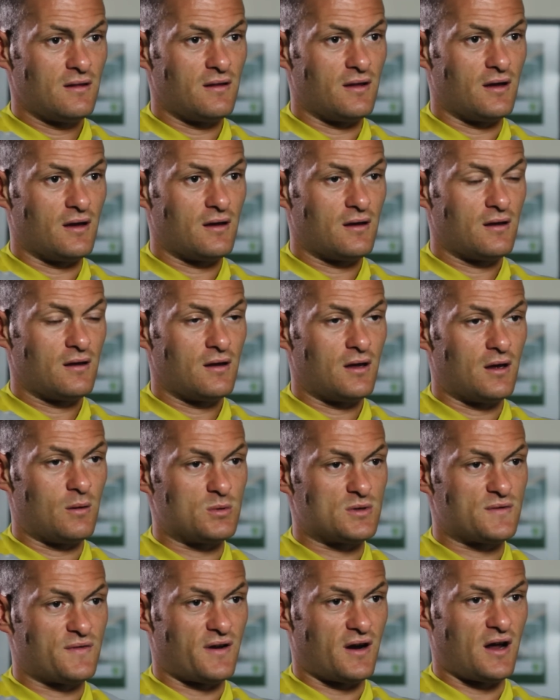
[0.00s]
that
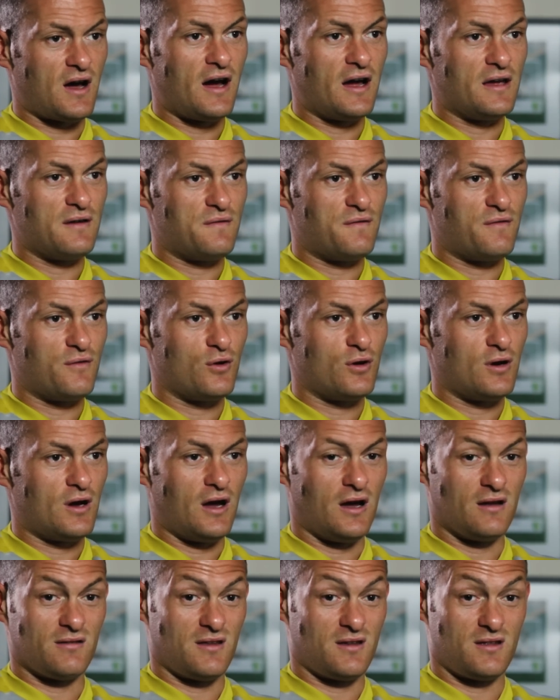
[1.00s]
it was for a high
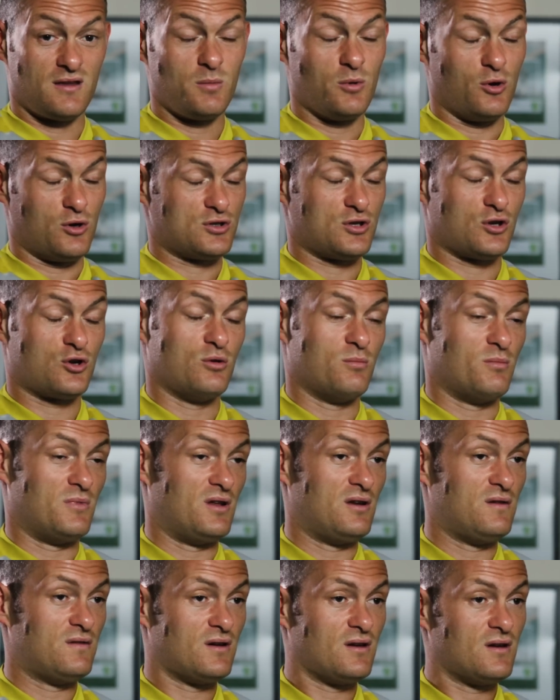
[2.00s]
foot, to be honest, I couldn't
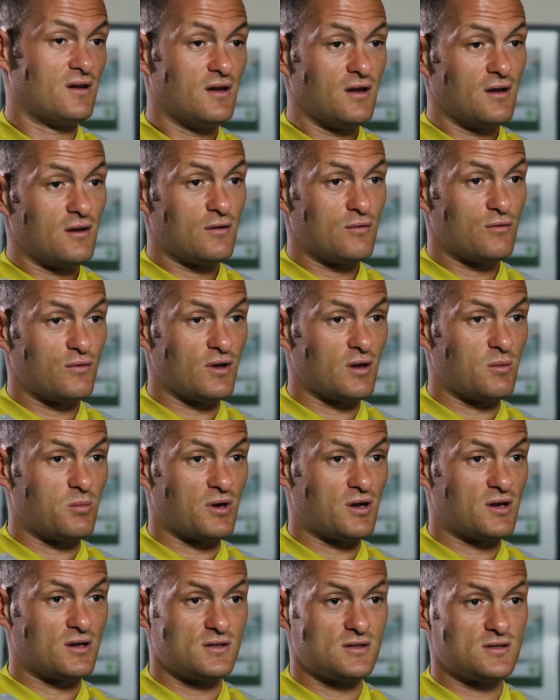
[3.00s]
believe it, really,
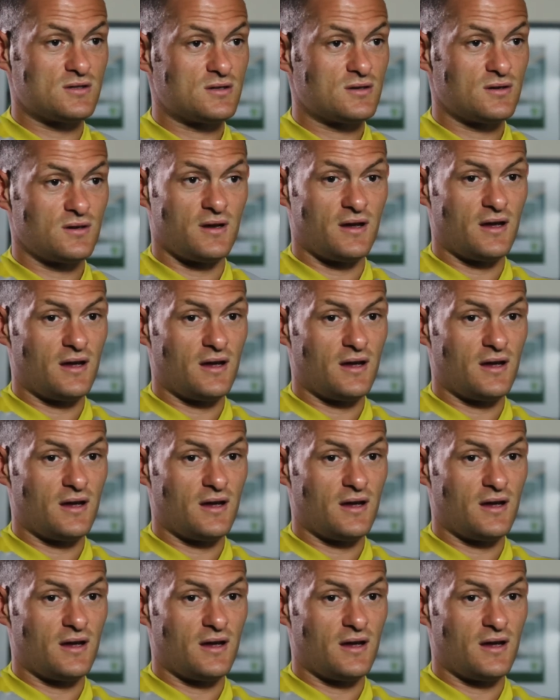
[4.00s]
because